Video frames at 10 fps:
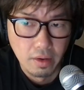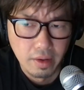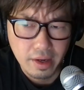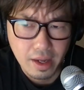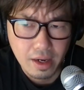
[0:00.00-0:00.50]

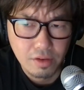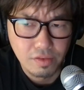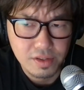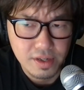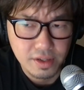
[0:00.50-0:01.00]
Yeah, I love
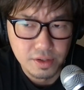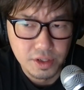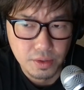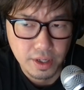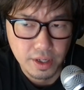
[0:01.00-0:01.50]
listening to
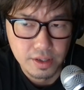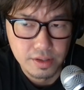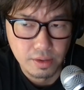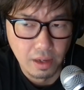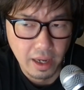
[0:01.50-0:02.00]
Joe K's
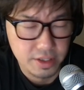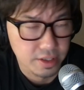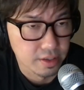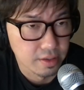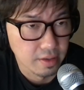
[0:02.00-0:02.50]

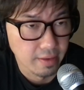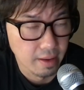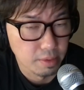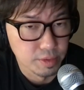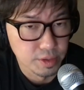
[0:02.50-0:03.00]
selection on
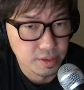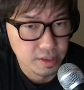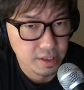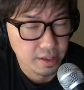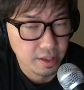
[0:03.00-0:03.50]
Apple
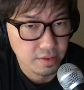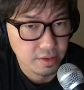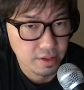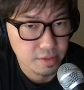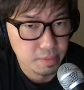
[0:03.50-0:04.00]
Music, and I
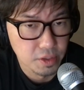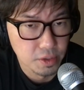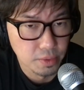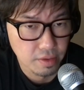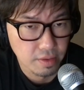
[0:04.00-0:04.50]
think he has been
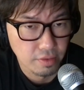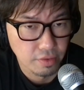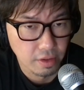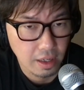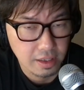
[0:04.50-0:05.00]
doing that
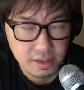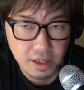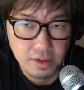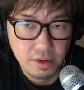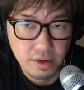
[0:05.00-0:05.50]
for the last
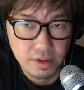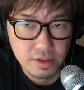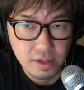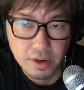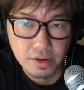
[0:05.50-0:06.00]
10
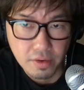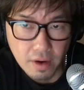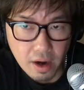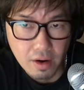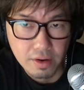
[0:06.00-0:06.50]
years,
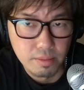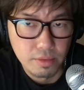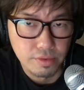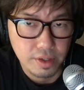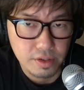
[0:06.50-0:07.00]
underground and
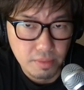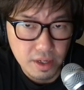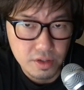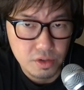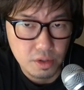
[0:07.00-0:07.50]
moving into
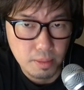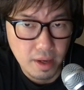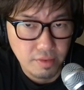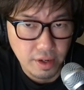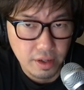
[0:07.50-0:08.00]
mainstream,
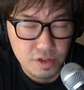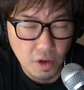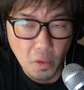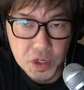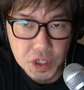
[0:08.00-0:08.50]
having his
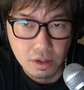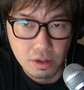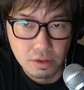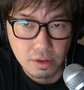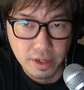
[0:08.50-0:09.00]
own
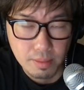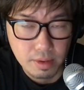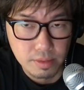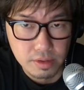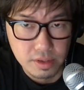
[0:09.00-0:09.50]
show on
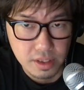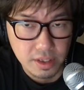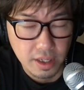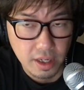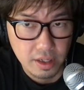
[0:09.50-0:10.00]
Apple
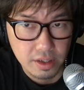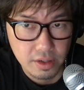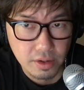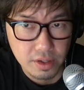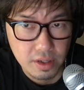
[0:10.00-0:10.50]
Music, and,
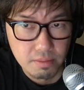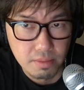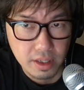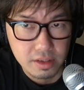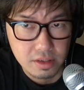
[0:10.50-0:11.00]
he
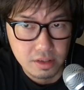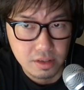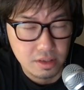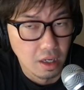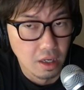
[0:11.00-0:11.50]

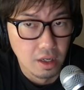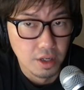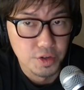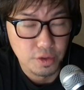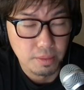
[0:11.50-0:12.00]
mixes
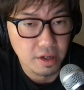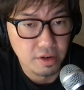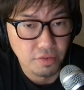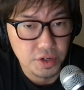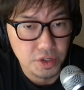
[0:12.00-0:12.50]
so many
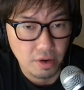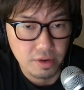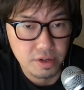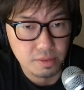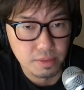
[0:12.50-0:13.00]
different
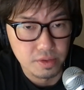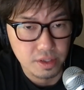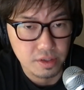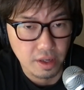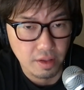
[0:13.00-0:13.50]
genres of
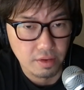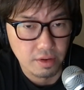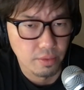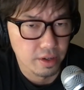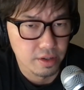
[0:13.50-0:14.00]
music
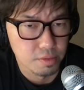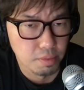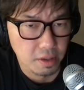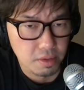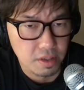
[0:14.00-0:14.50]
together, whether it's
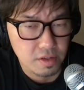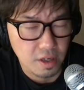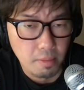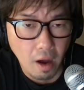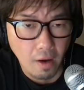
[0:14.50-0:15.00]
breakbeats,
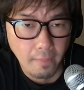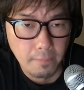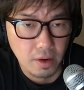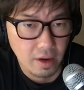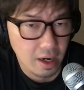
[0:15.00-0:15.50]
hip-hop,
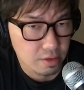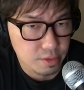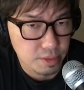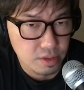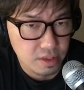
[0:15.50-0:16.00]
or
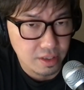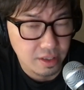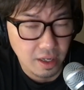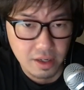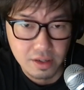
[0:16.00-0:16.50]
house
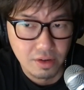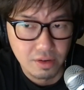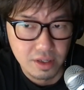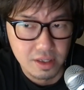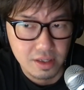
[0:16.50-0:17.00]
music, and,
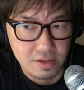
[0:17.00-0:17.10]
he does